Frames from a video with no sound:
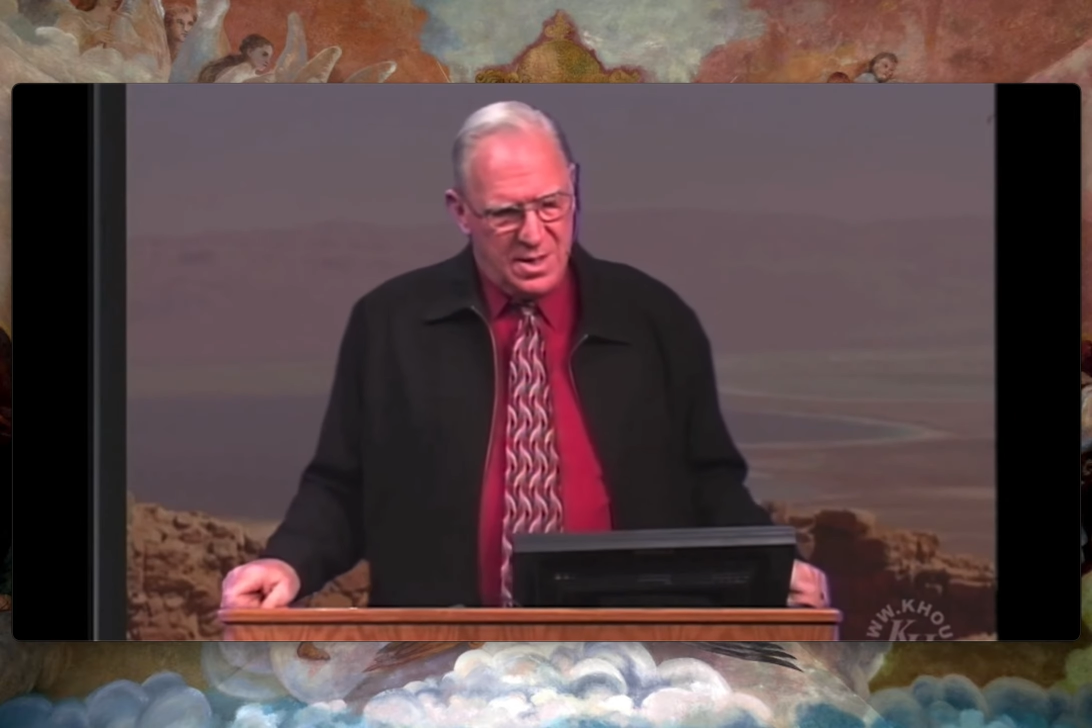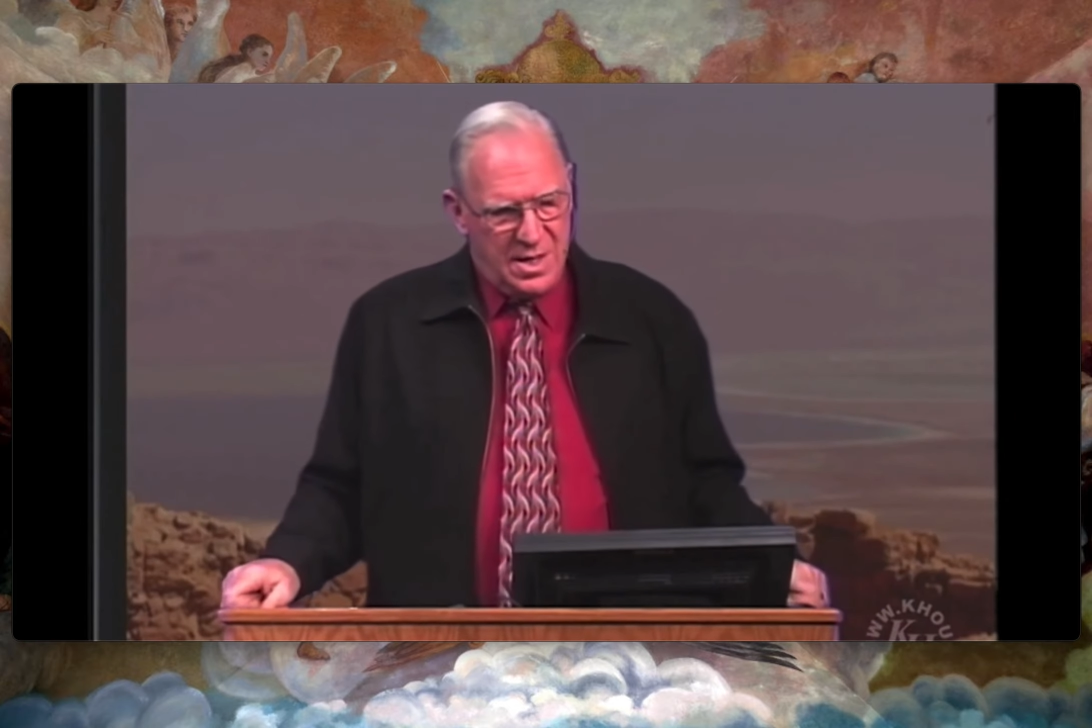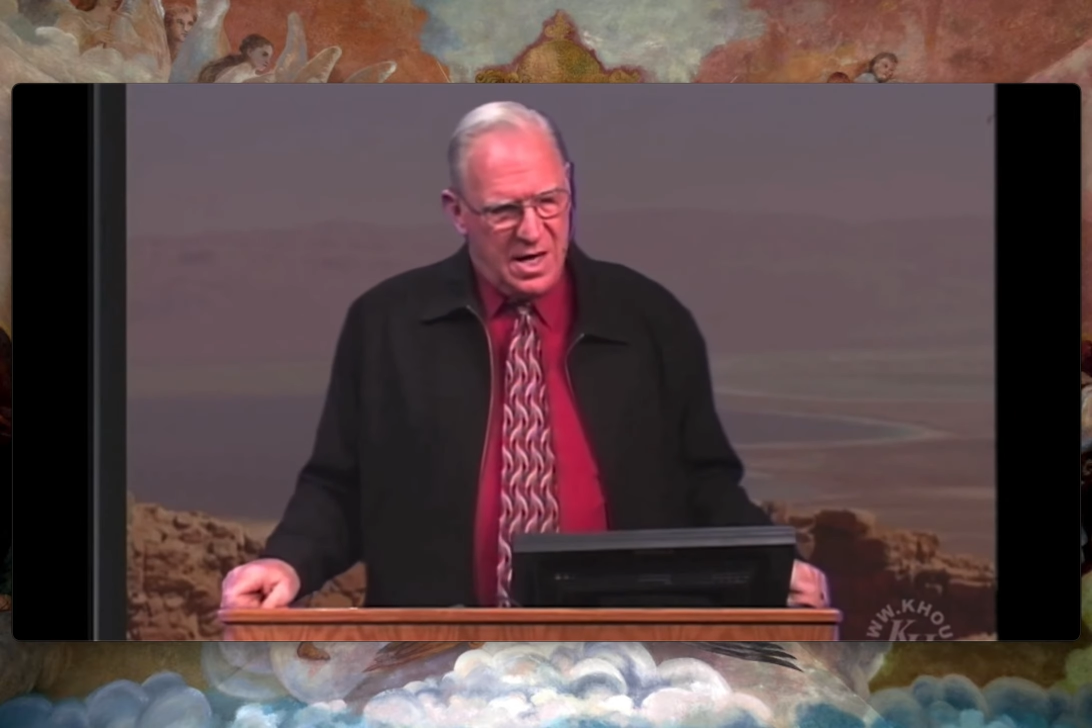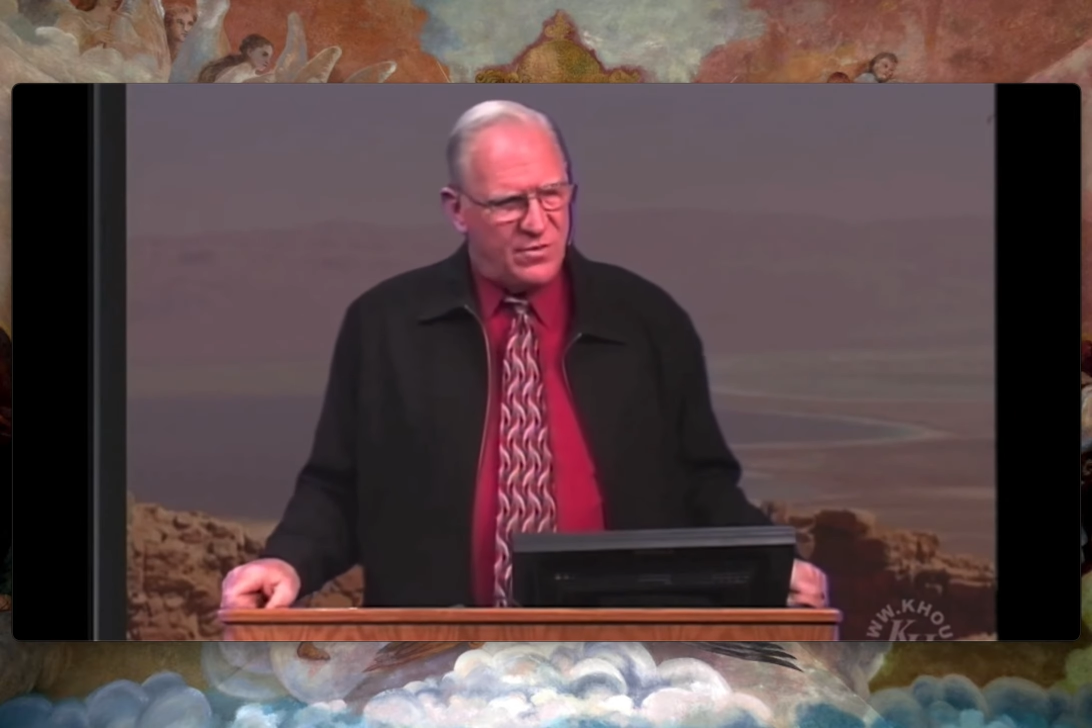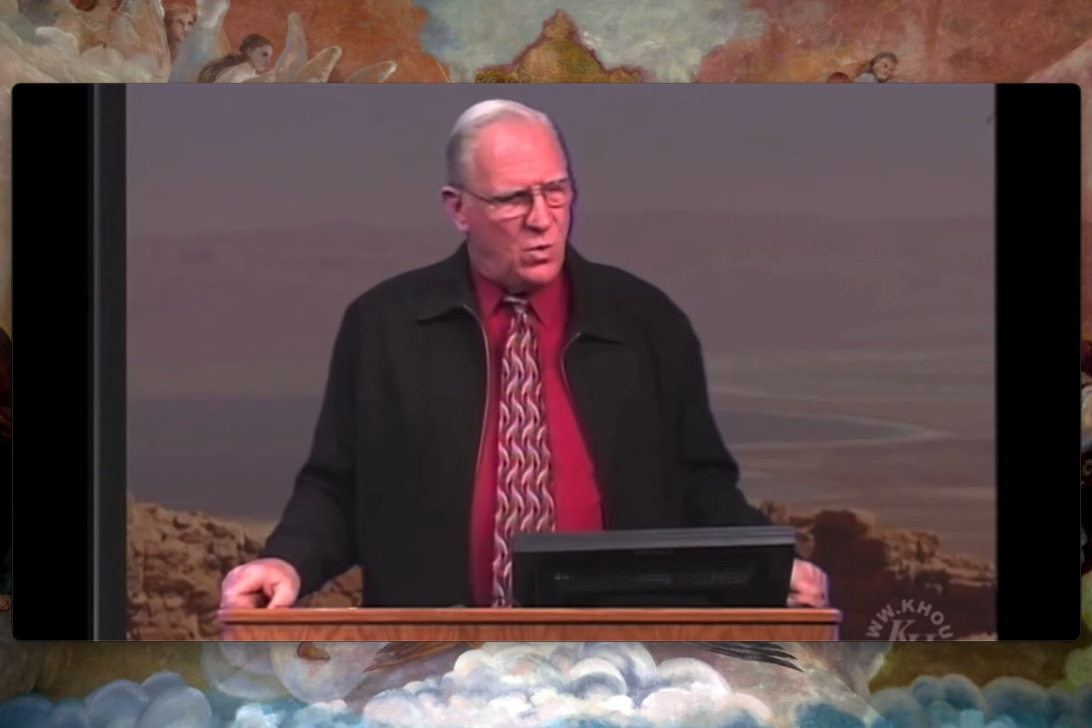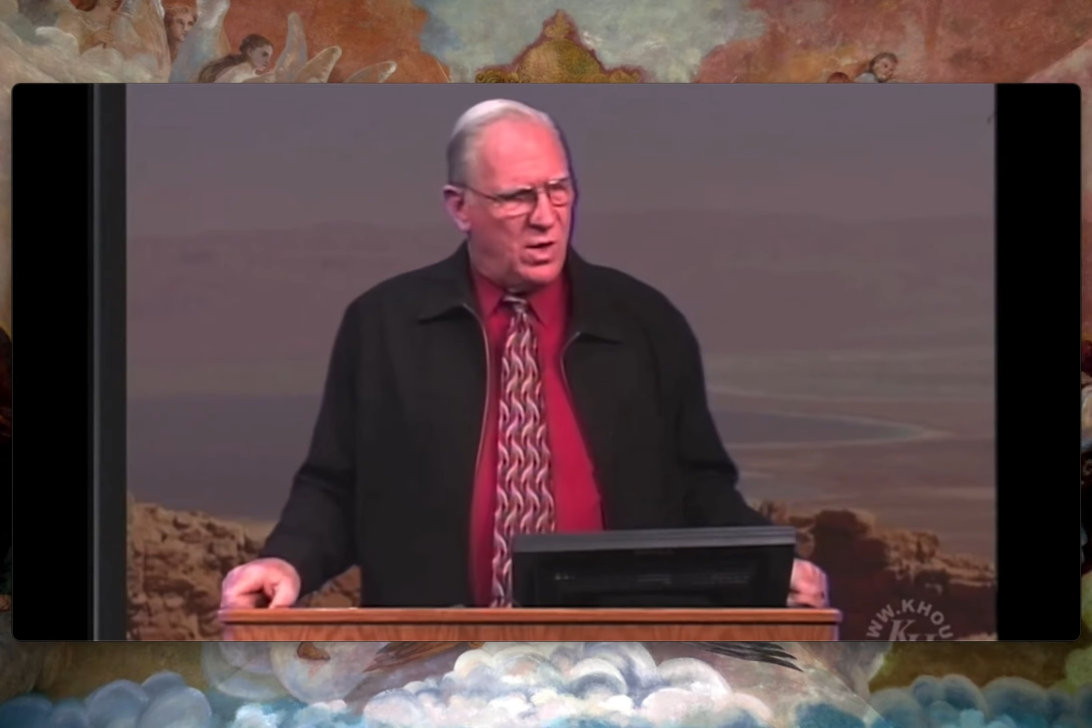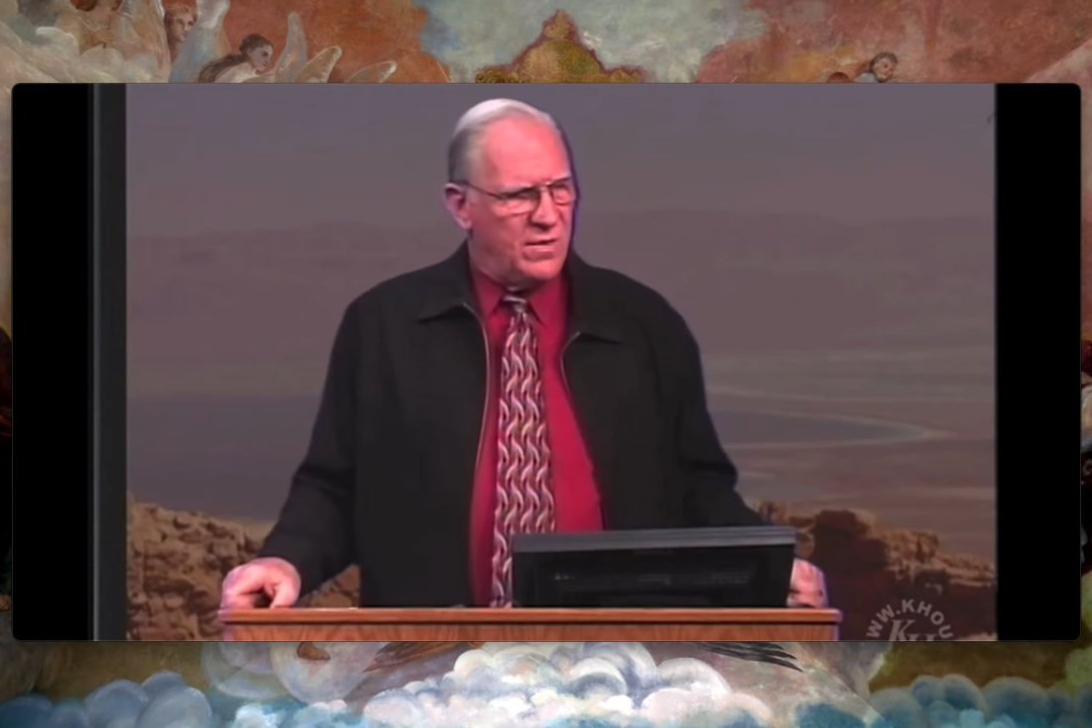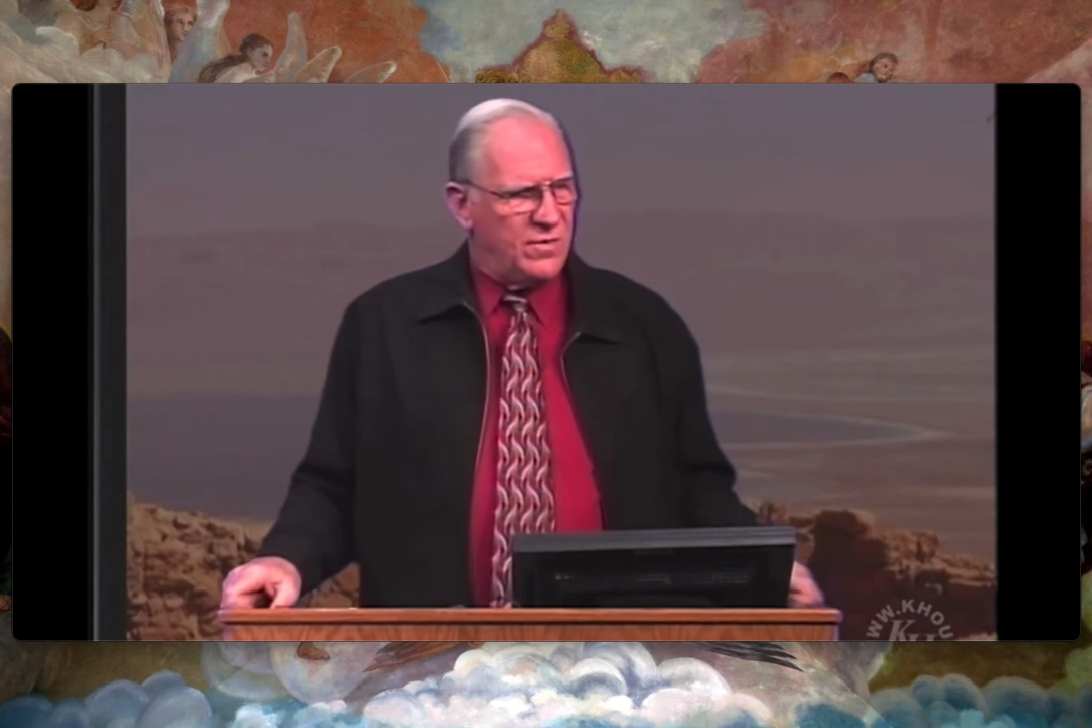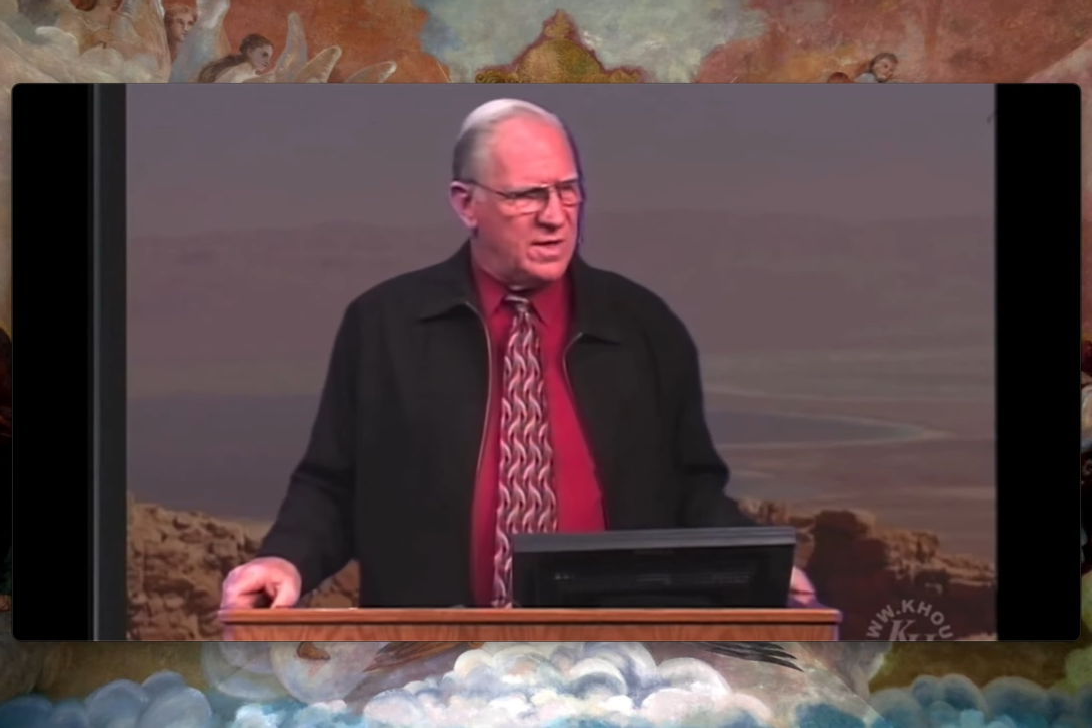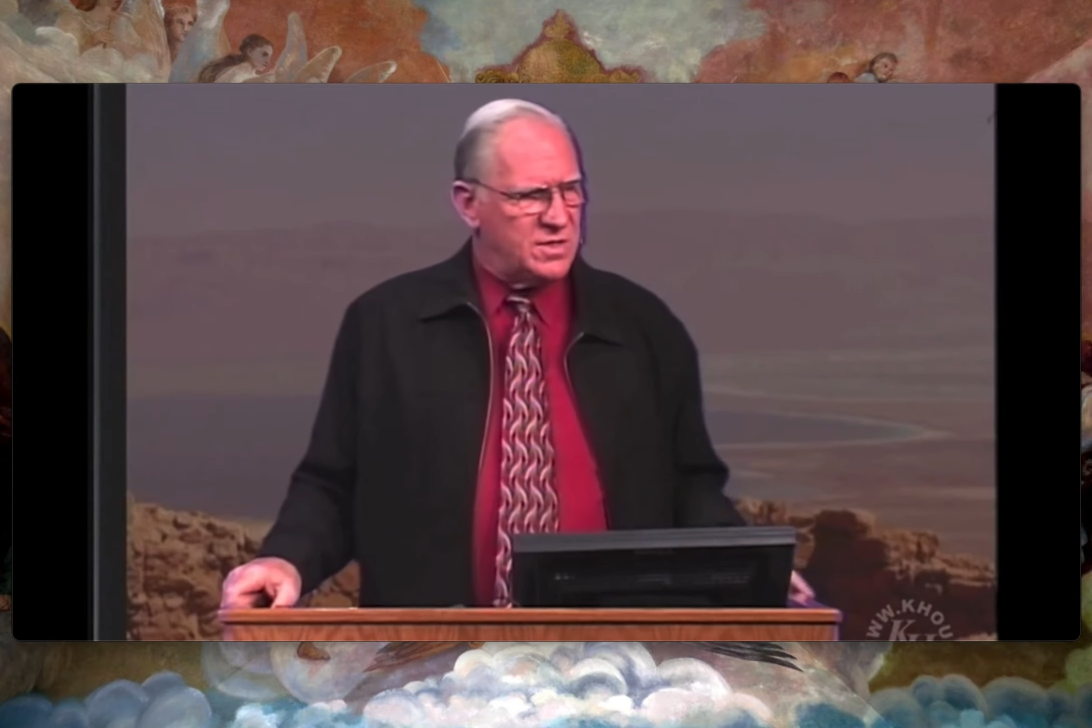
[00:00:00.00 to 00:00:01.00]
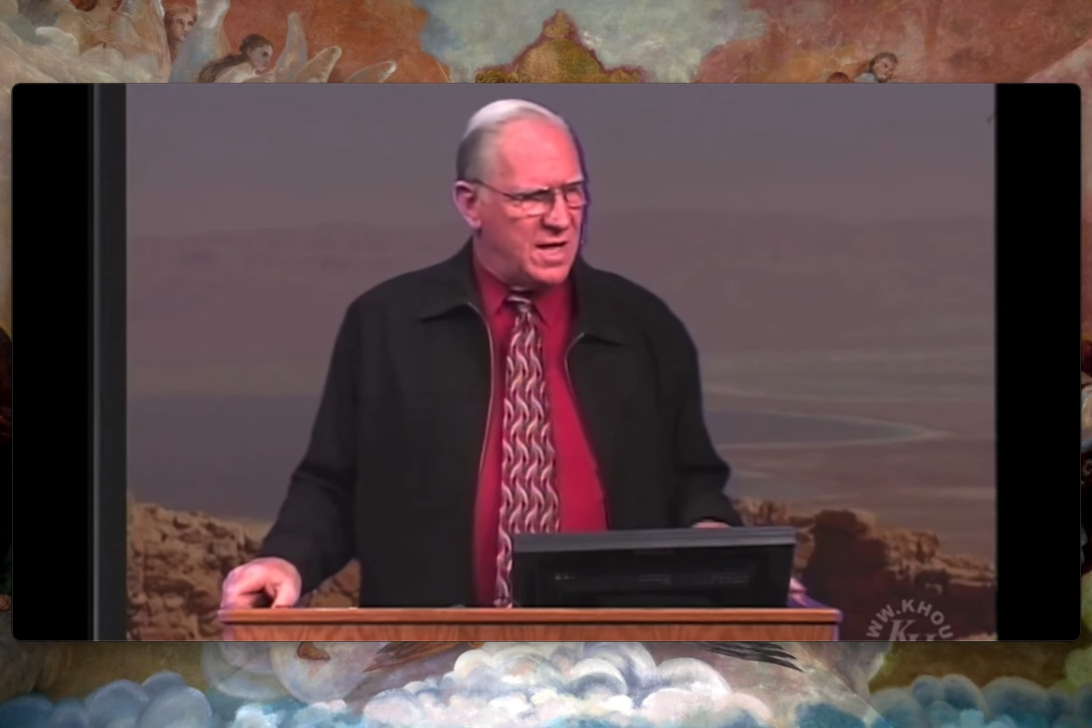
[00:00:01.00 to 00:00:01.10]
Every one of these